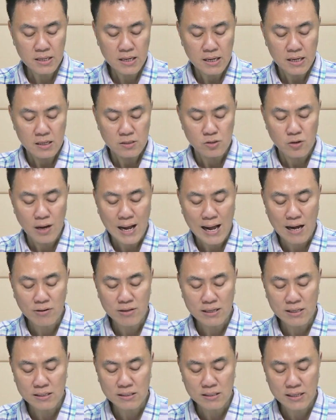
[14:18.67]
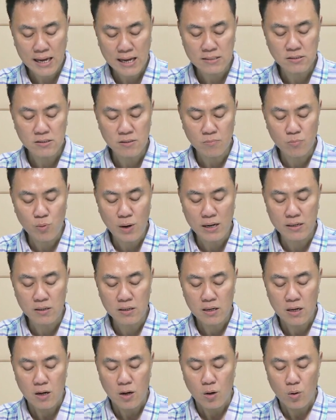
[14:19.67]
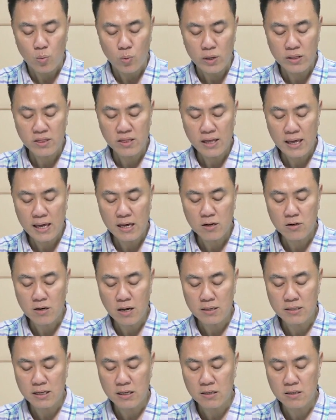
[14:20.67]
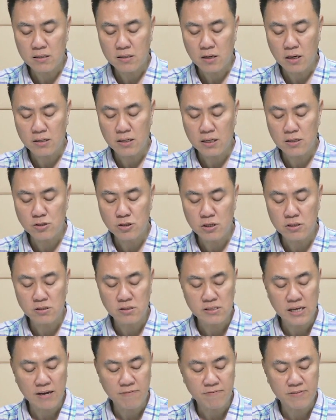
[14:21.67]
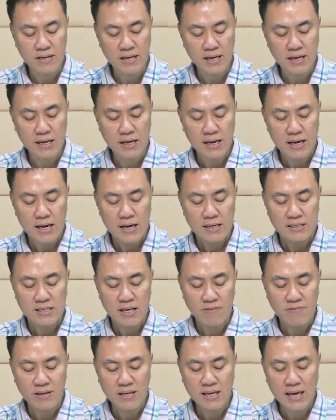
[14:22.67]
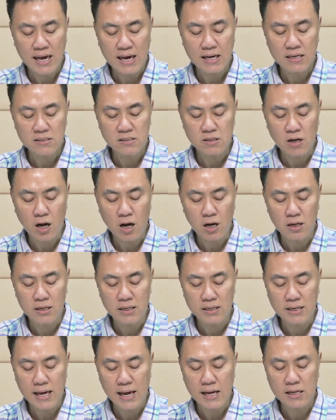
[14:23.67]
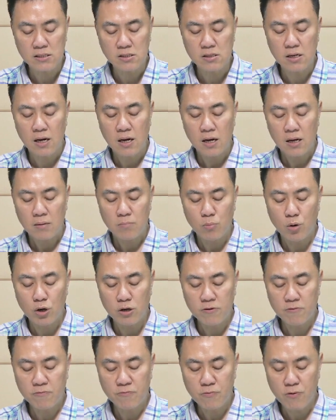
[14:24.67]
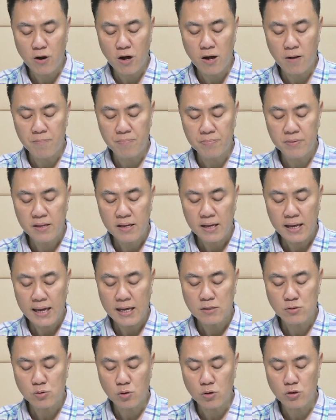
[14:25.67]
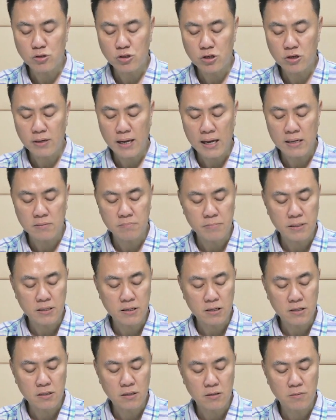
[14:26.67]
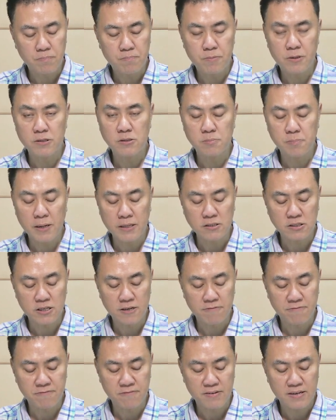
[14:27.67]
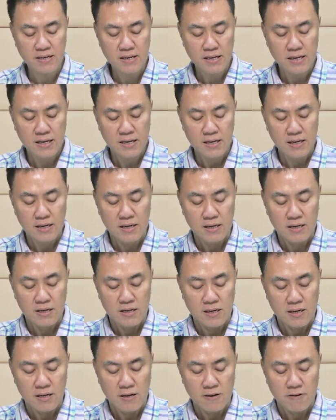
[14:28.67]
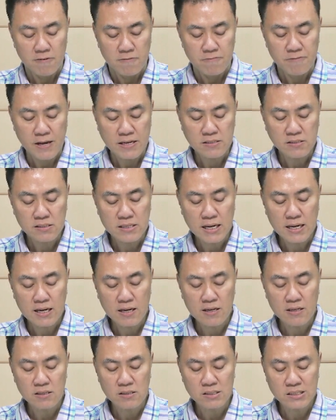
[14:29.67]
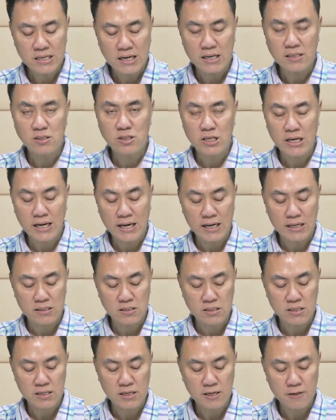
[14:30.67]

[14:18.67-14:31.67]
So how can someone with a chronic condition safely navigate the holidays, both from a social and medical perspective? Fasting cheat sheet.